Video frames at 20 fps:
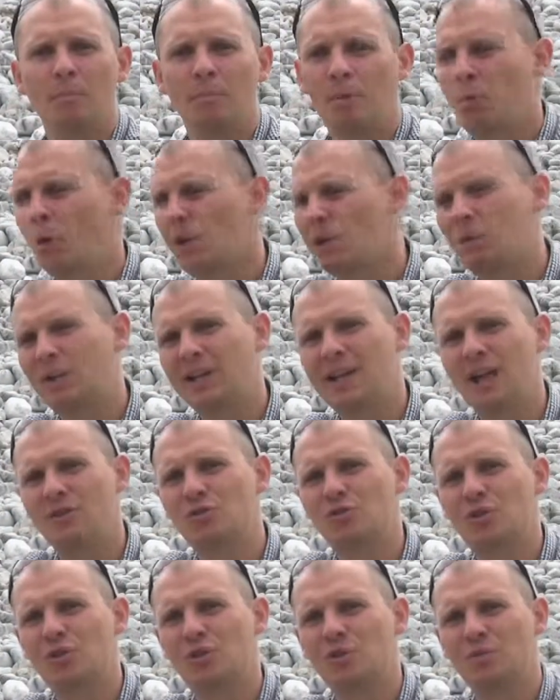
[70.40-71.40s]
But what you want to get
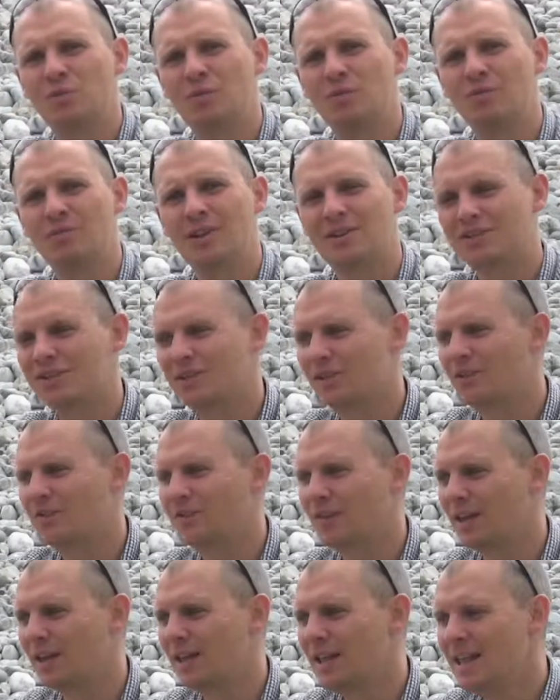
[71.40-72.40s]
to, that's the other
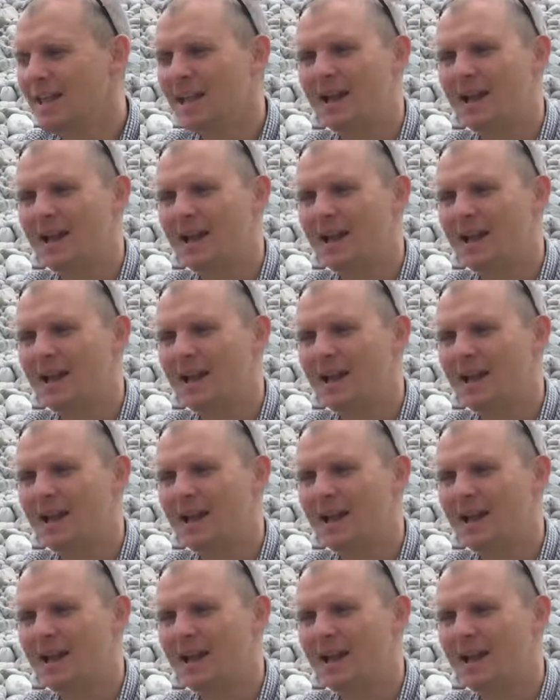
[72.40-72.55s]
thing.